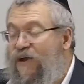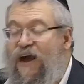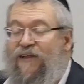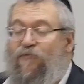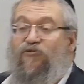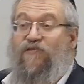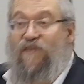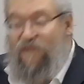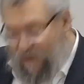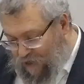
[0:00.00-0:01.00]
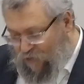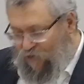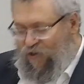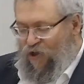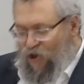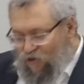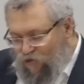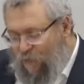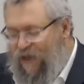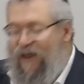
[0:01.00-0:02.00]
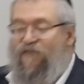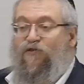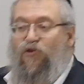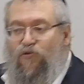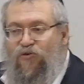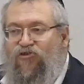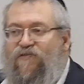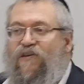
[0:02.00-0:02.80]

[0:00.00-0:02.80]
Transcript: over here. Right down Hollywood, as I